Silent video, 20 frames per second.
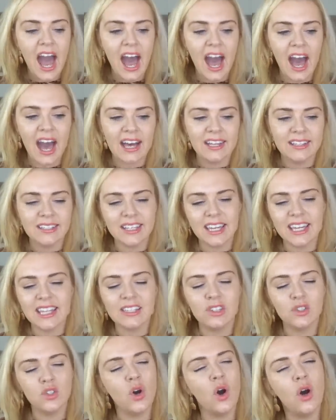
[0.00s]
And
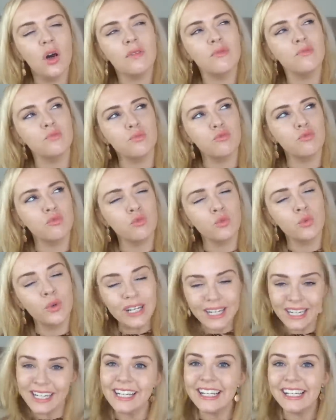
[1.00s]
it's not
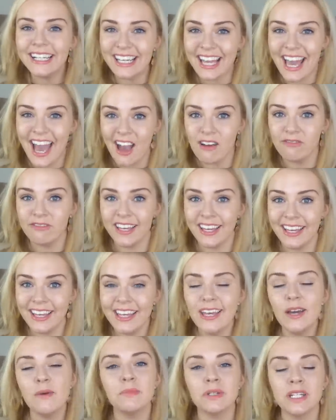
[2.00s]
really
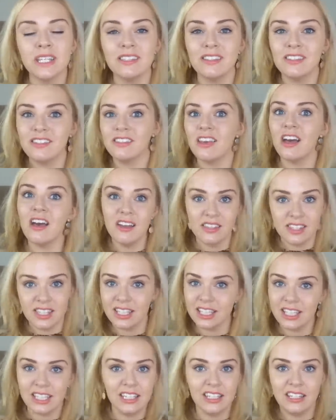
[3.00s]
heavy, but it's
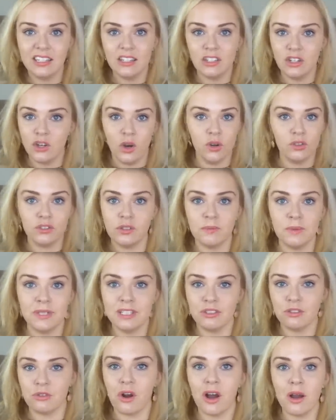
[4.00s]
certainly not to be
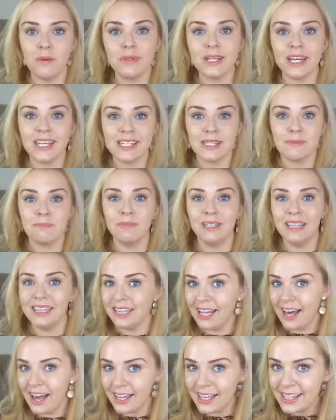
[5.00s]
described as
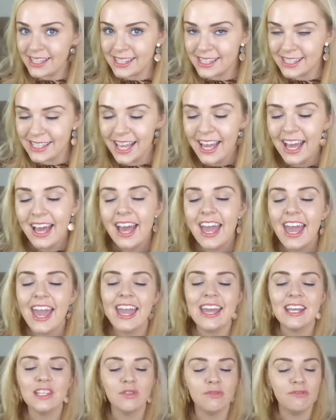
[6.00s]
light.
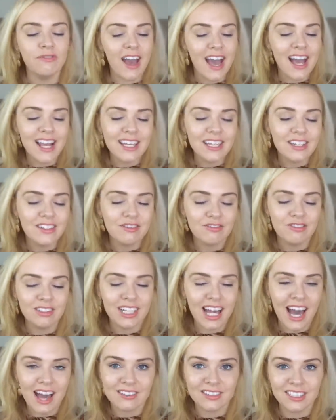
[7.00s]
It's fairly good for
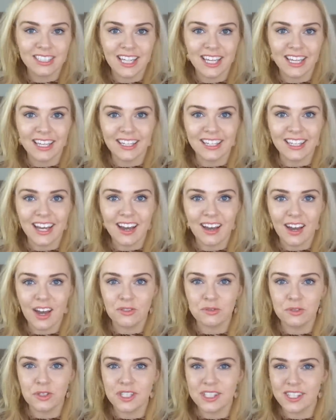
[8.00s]
lasting, I
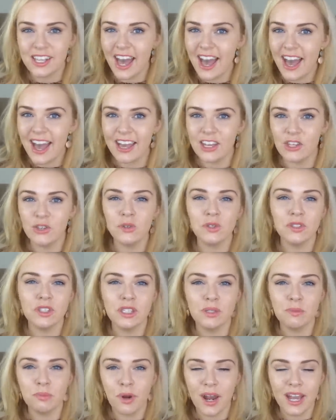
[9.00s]
have to say. You can
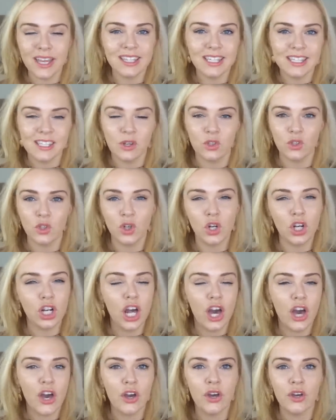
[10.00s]
spray this on your
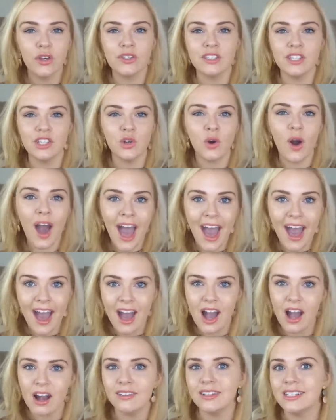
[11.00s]
clothes and your
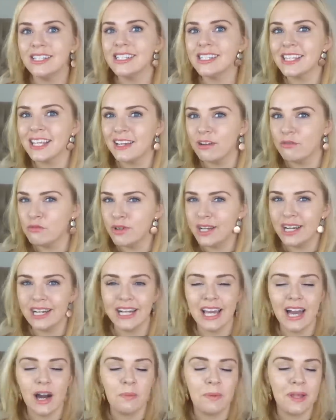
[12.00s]
hair, and it's gonna
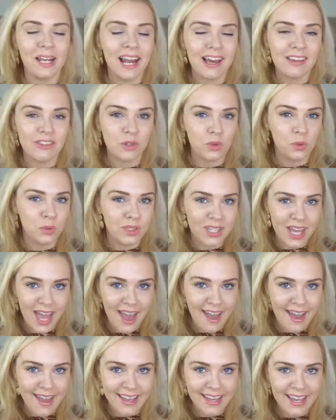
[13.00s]
really help it last all
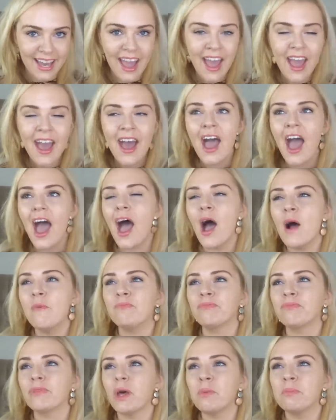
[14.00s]
day.
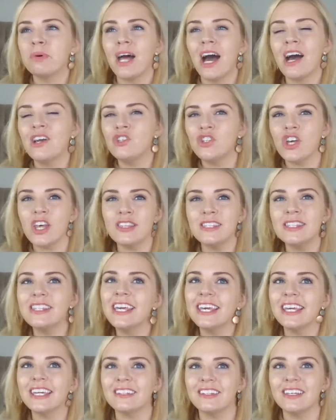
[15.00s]
But I just
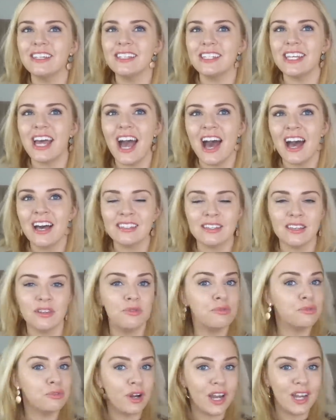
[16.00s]
think that as a
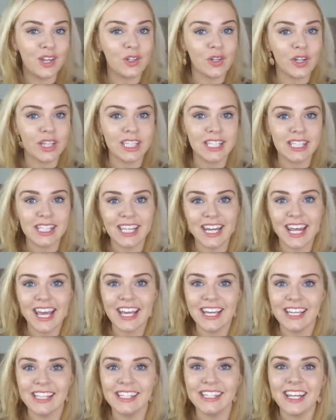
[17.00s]
fragrance, it
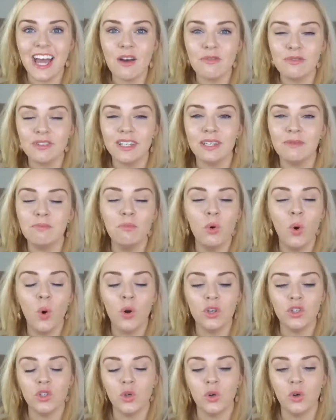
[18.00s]
is definitely more
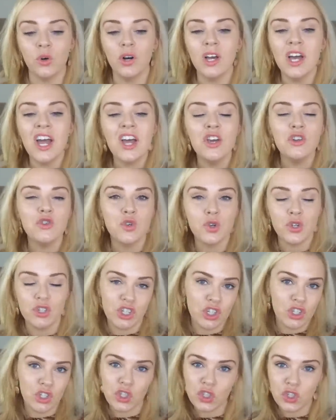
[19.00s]
your
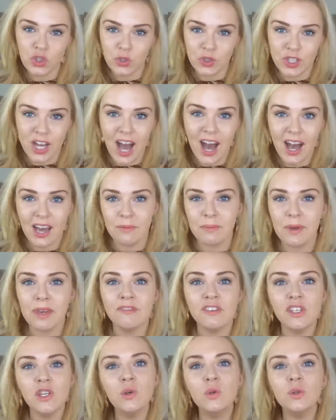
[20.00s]
traditional type.
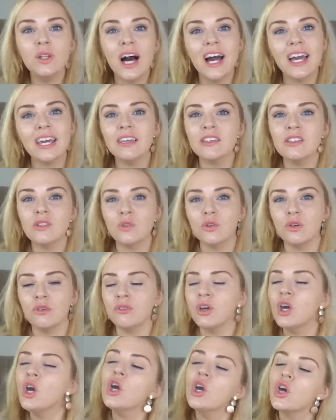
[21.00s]
If you like sort of
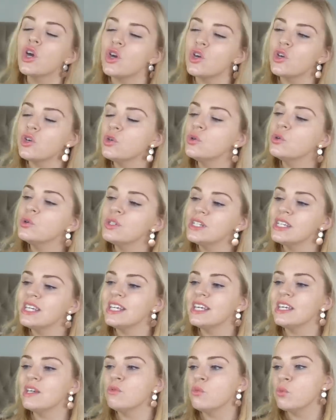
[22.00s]

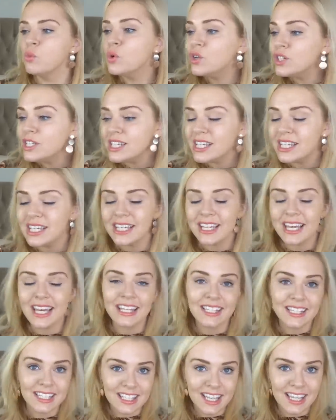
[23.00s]
oody, woody,
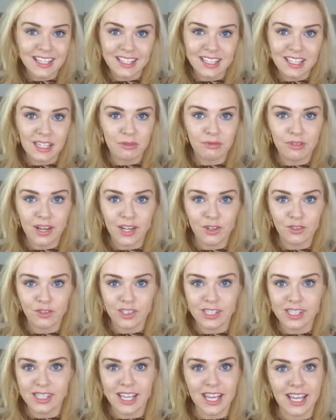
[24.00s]
incensey
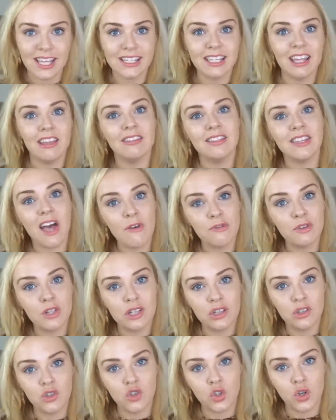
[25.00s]
fragrances, then
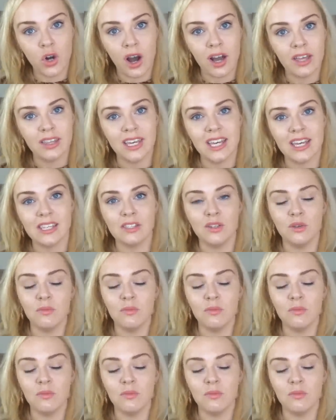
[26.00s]
definitely try this.